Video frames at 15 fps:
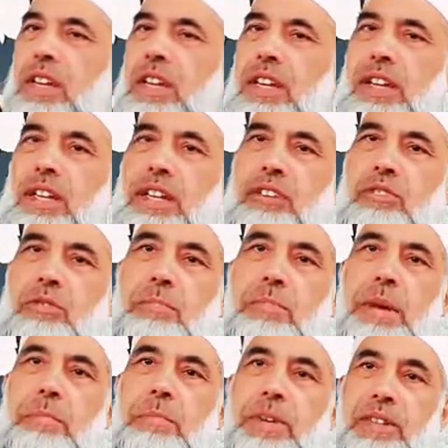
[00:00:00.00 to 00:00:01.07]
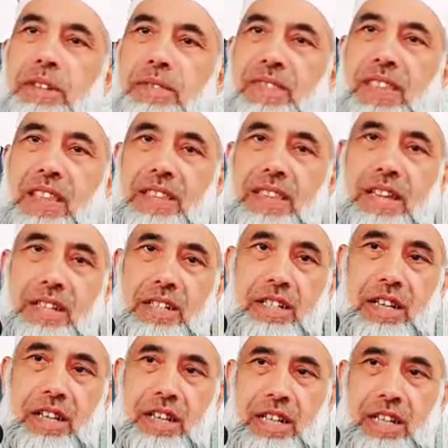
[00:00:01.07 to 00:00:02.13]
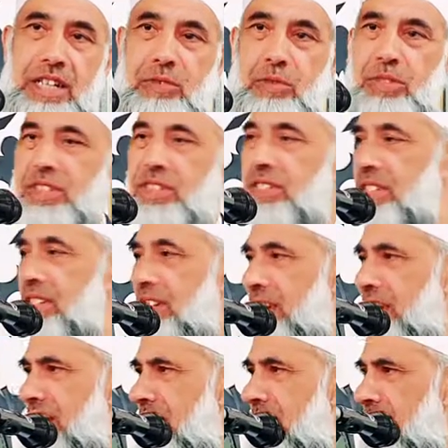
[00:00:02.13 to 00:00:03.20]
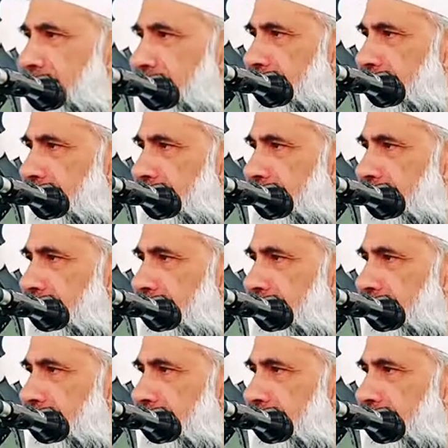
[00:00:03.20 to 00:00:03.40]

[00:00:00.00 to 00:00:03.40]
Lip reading: remember that it wasn't, the